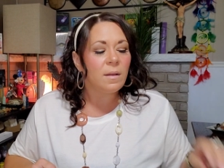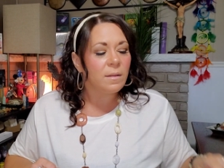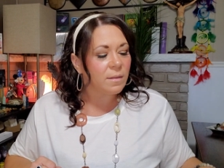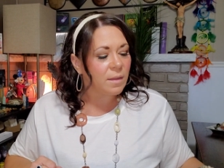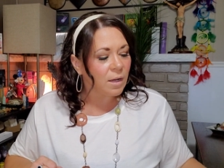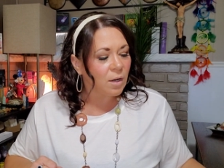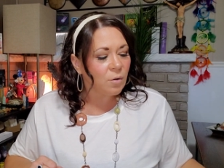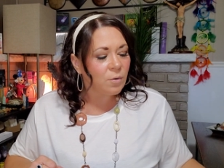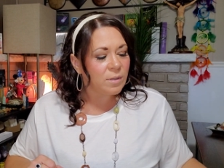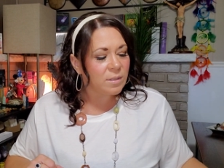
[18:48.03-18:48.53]

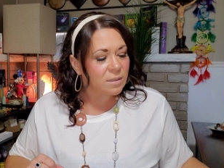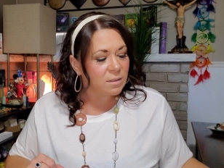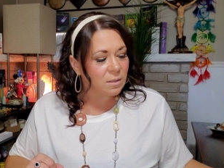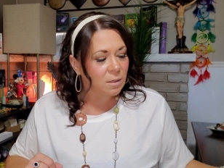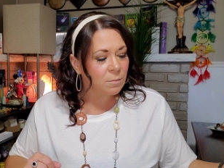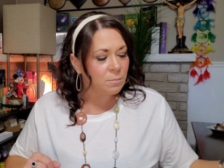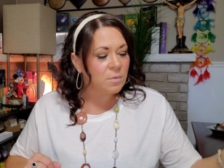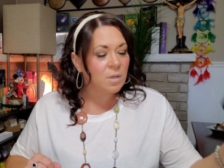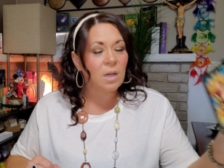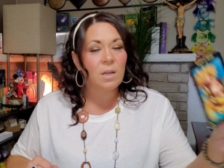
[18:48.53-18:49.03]
There is
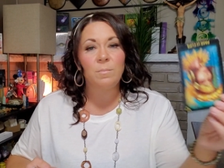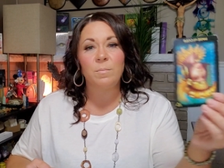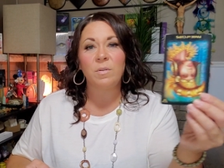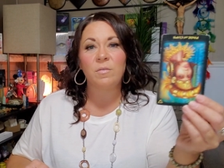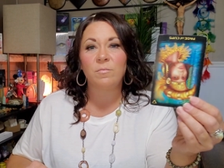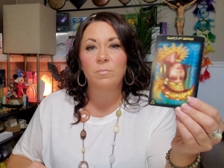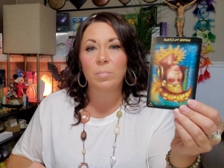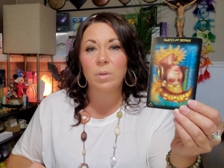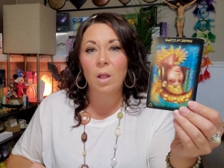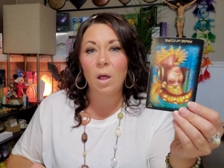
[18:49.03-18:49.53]
some type
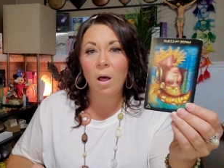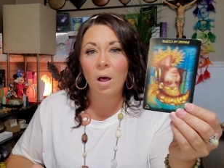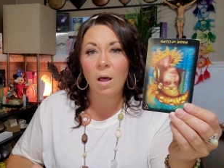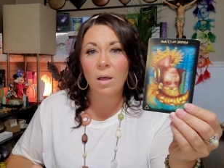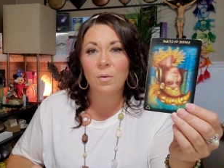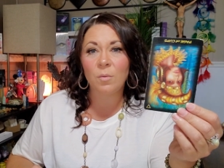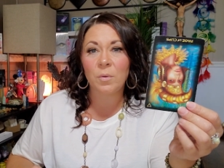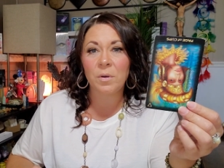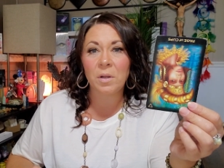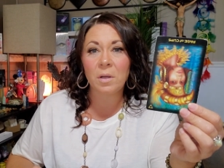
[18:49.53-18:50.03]
of
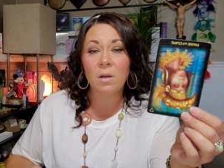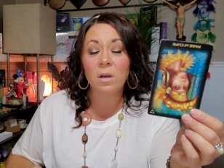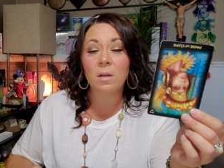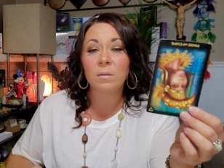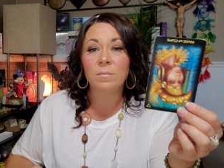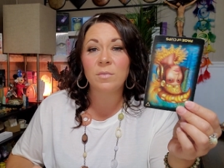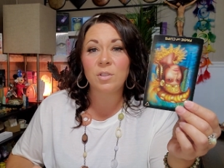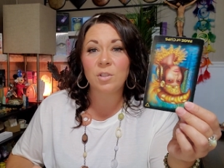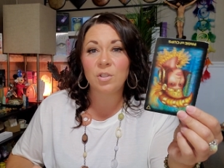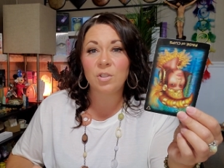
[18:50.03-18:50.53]
block when it
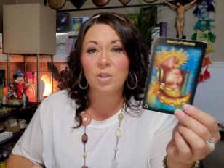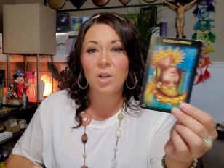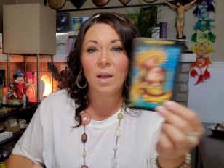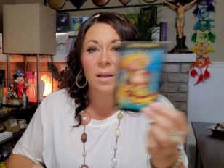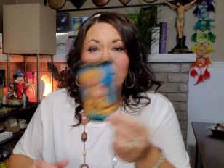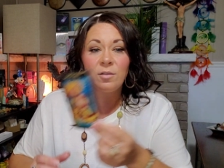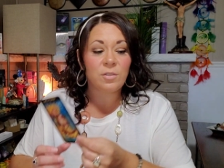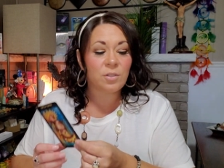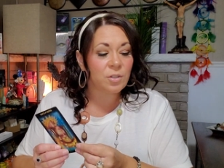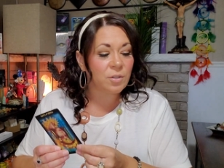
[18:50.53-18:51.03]
comes to
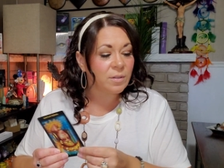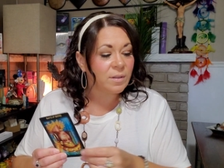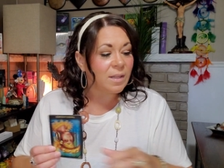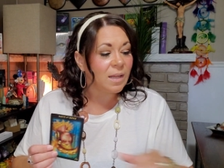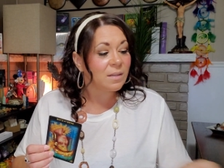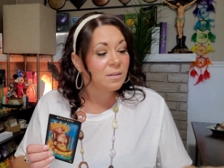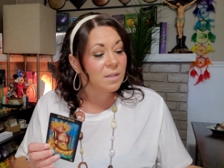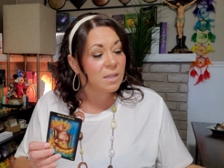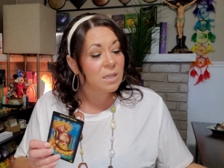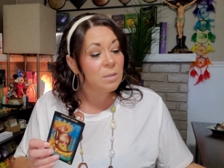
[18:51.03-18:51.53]
childhood
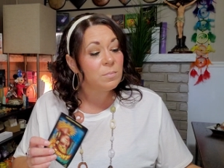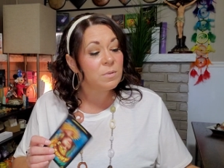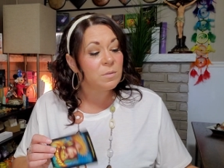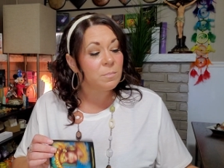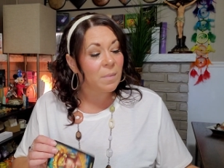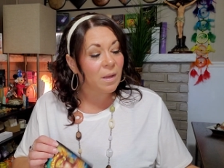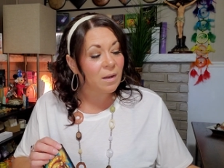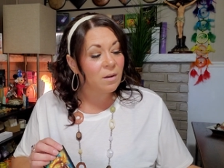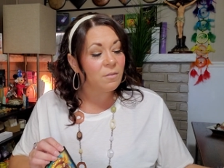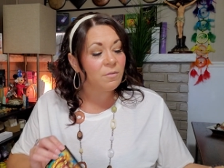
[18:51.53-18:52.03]
that keeps
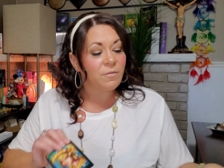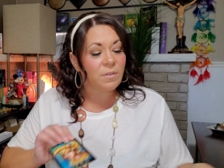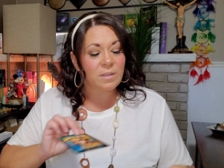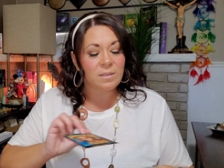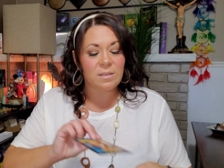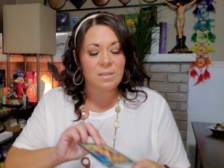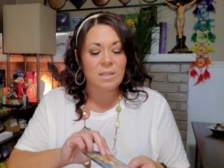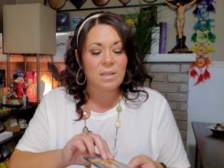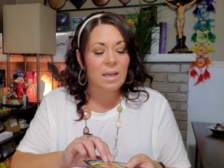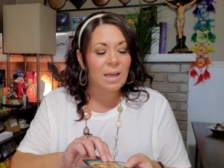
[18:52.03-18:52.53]

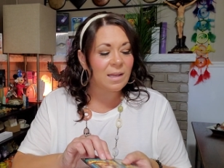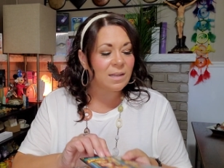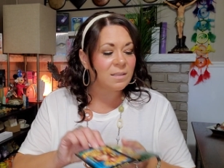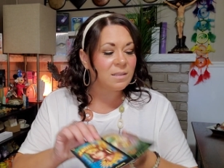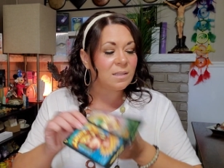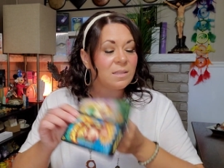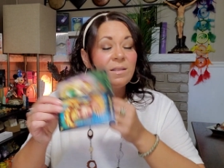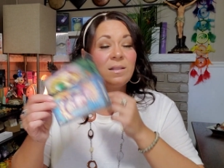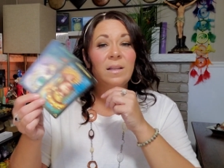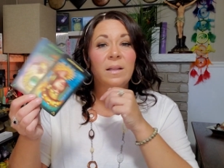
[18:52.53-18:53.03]
manifesting
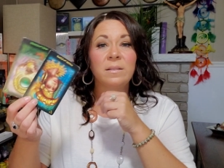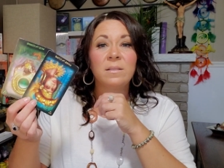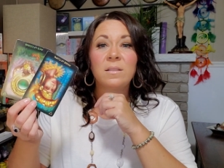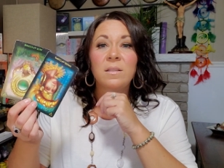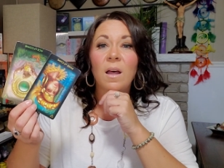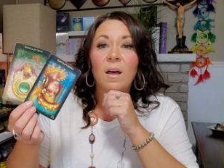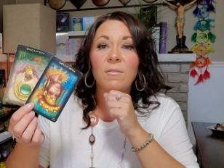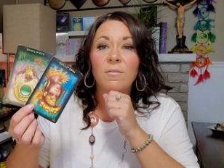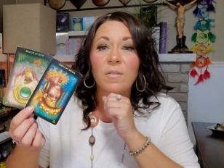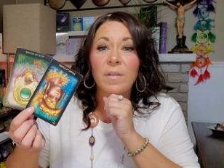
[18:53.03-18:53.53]
as a sense
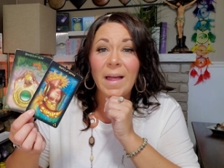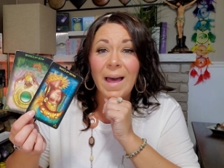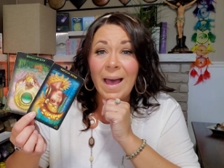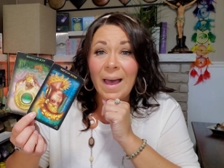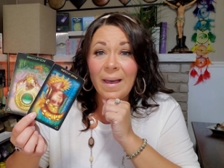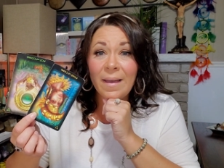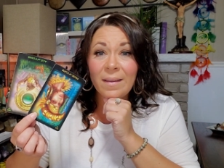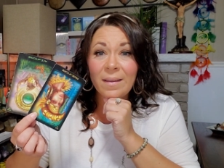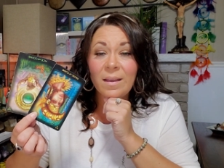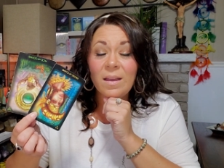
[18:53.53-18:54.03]
of
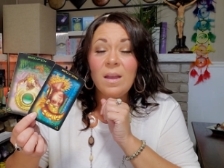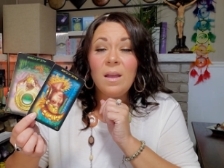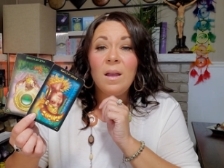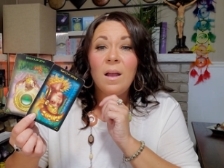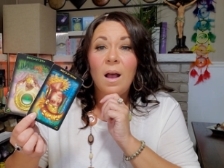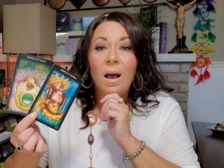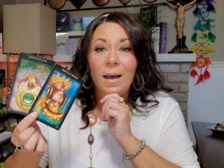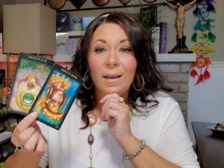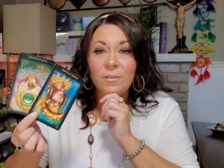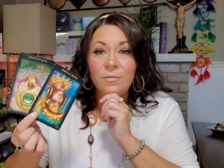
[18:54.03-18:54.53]
lack,
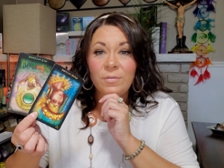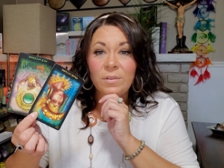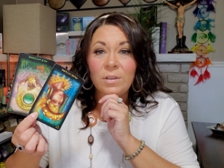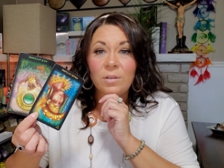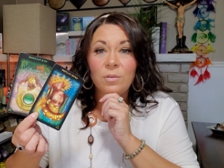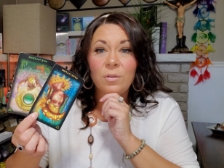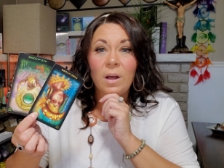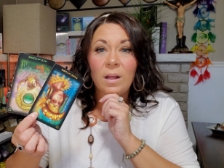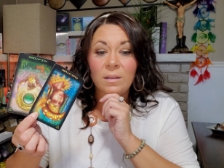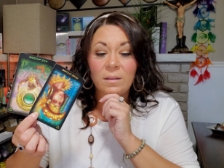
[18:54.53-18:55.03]
I
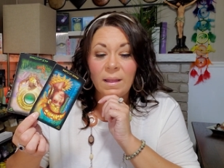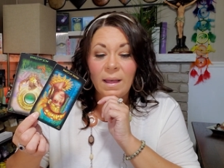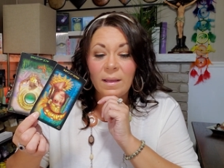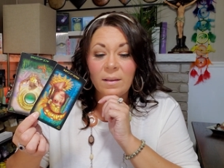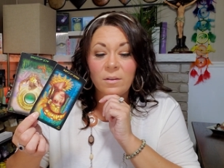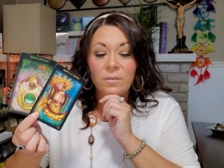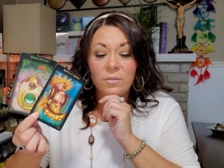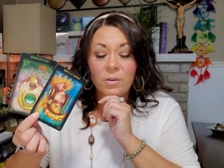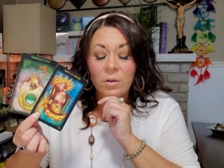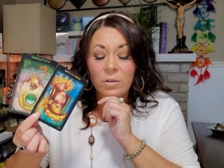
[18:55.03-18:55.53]
feel a
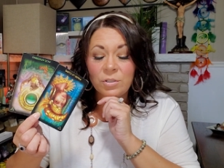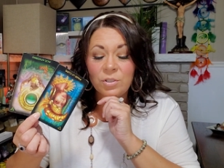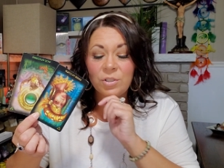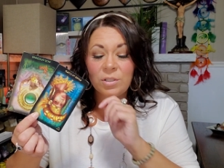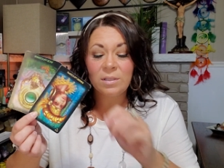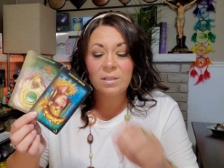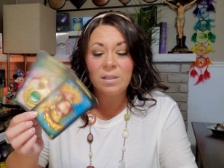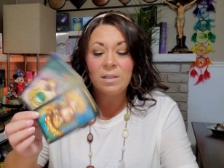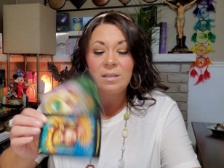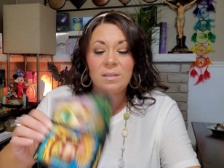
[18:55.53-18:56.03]
lack of
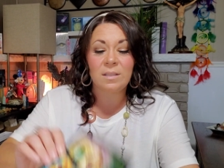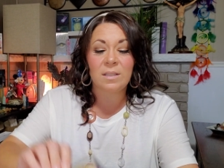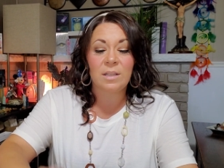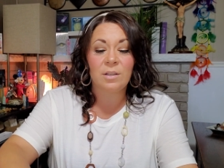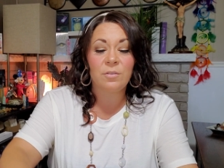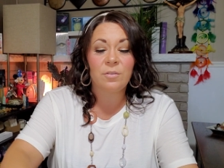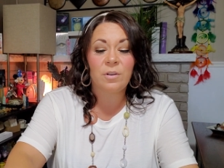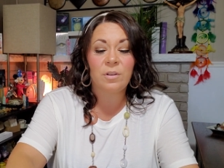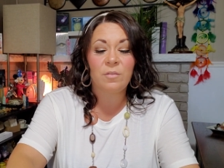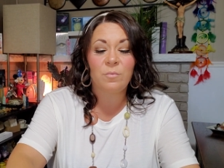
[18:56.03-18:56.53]
consciousness.
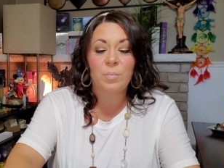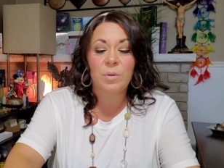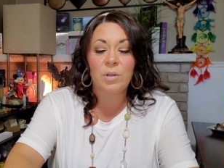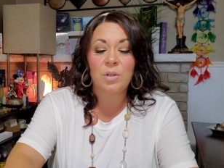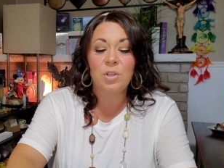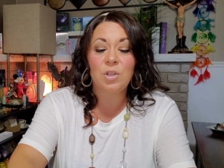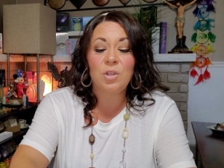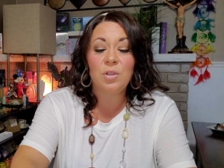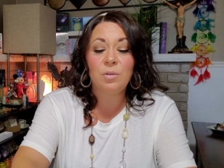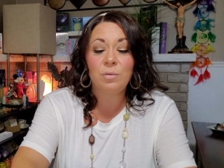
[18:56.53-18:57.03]
There could have been a
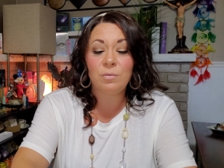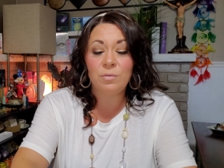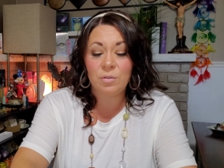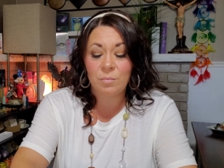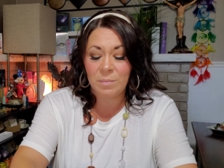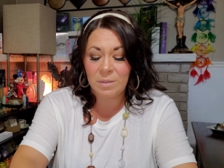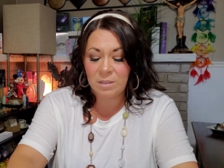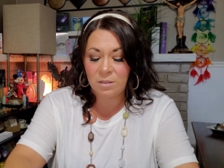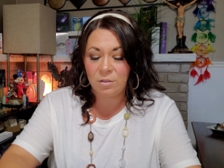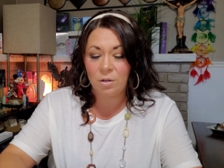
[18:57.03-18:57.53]
huge
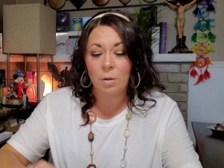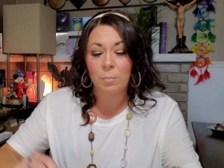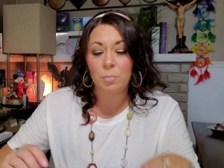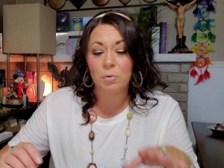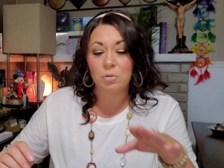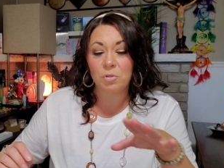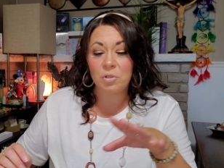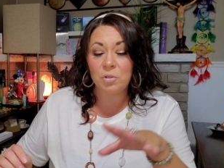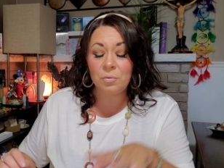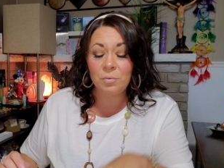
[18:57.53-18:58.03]
missed
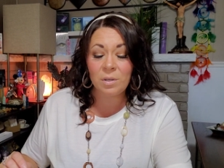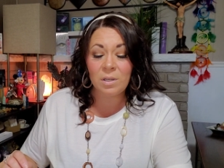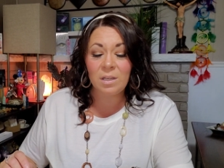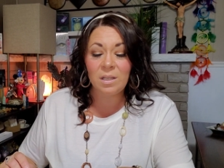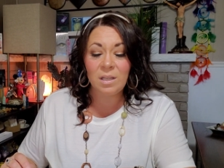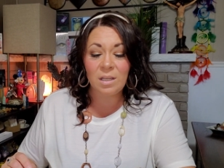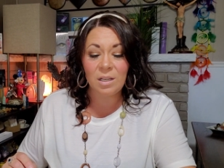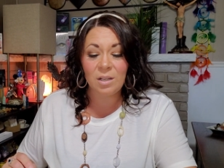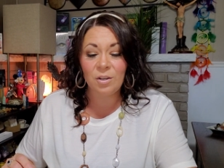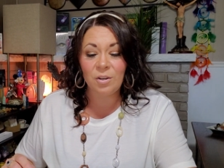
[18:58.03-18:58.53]
opportunity
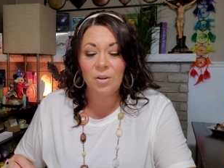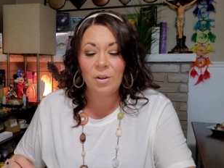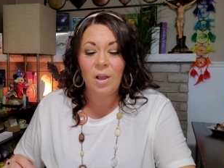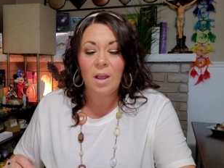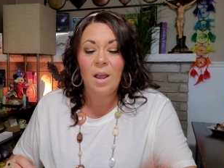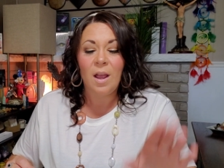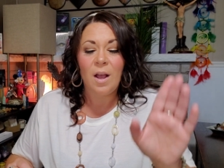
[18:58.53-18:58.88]
here.